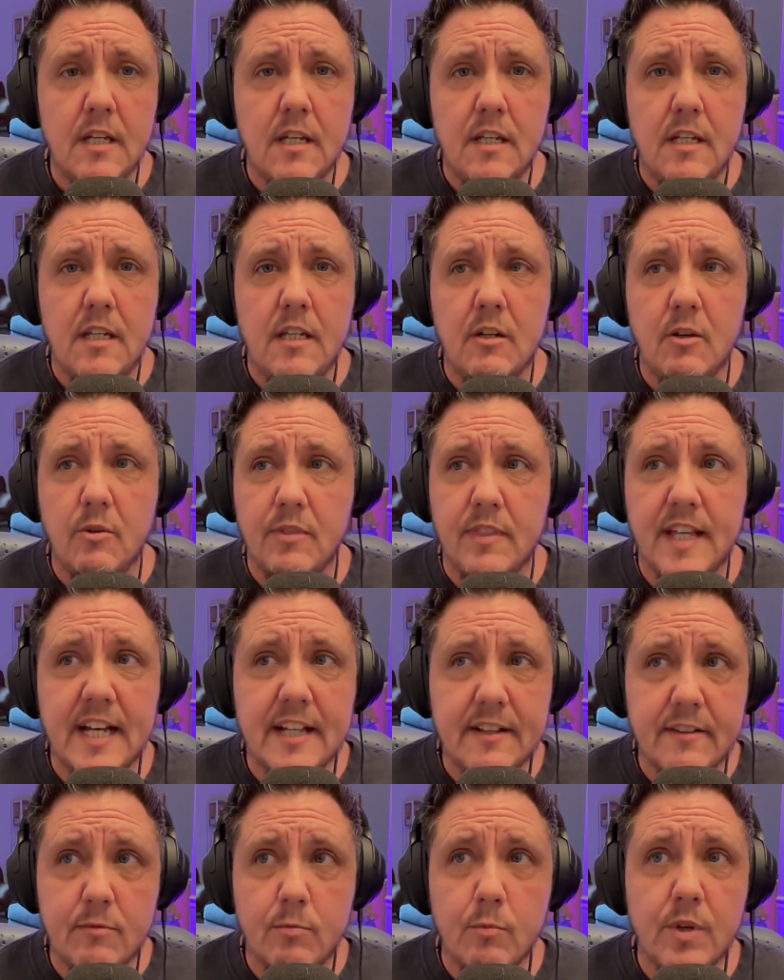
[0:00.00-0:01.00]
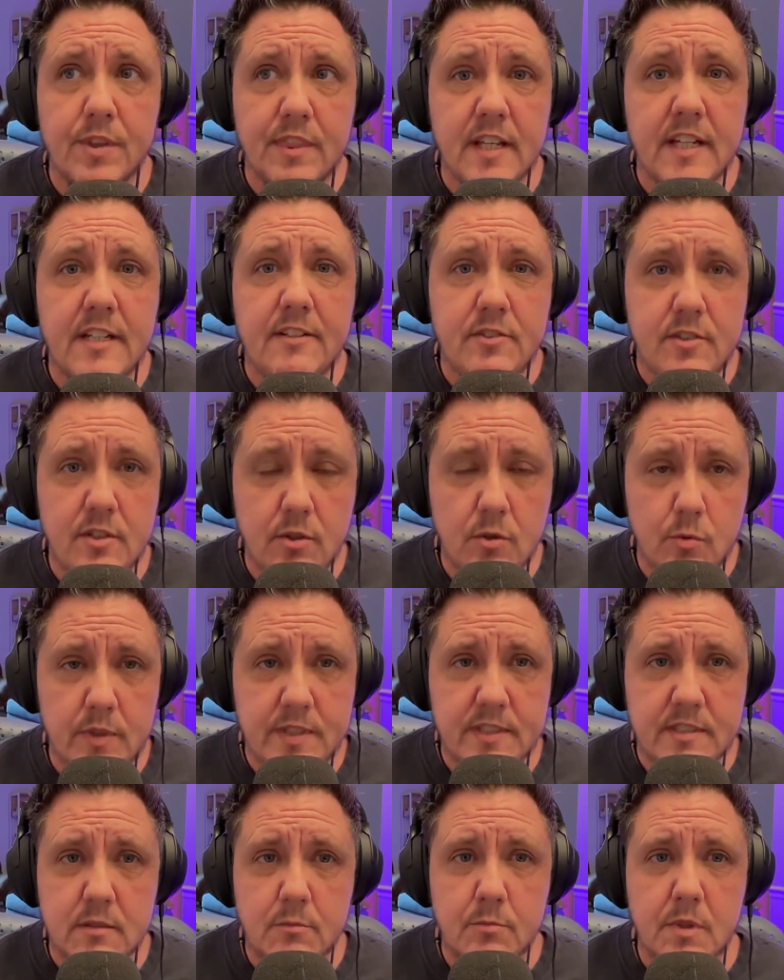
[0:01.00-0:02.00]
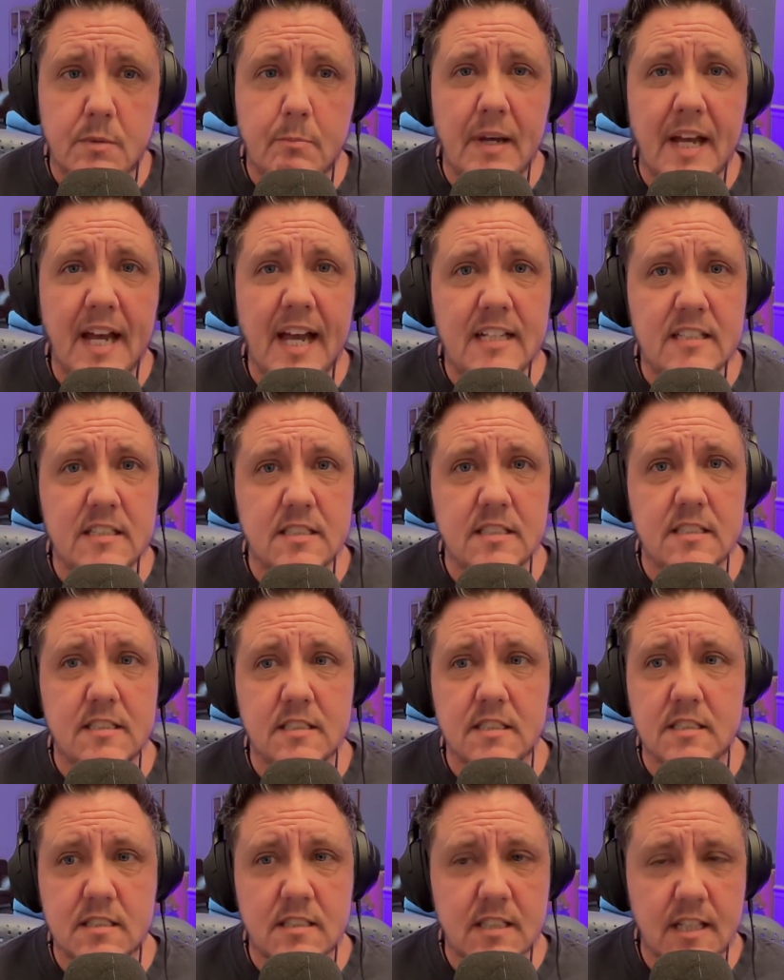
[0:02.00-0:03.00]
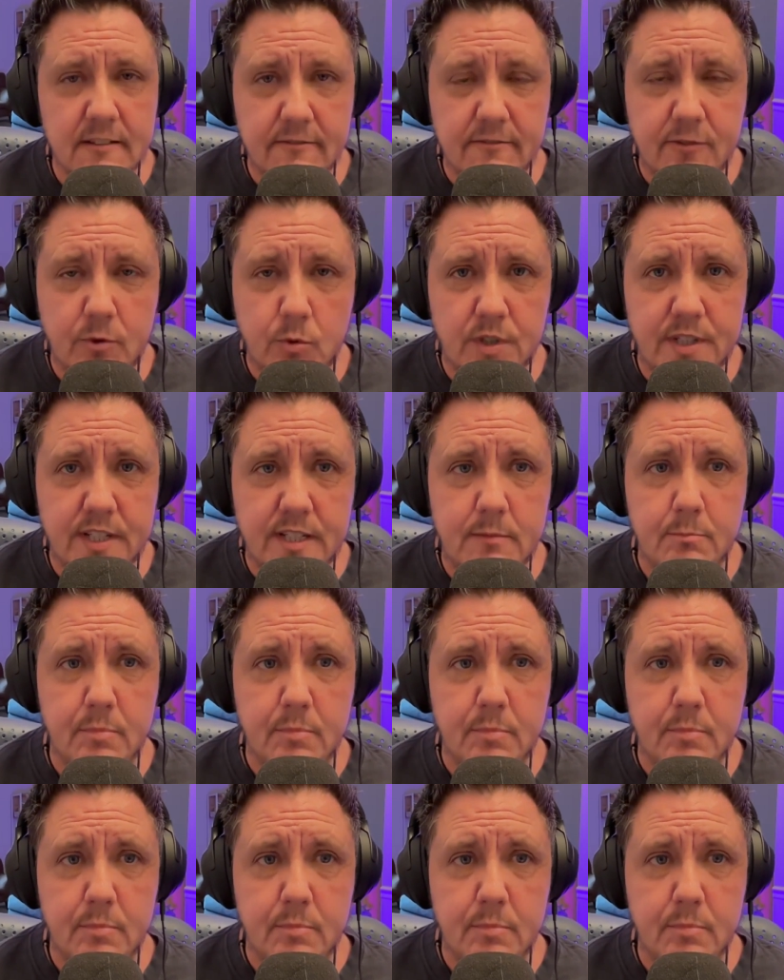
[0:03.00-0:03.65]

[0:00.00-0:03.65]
that's what they do when someone passes. It's not foreign.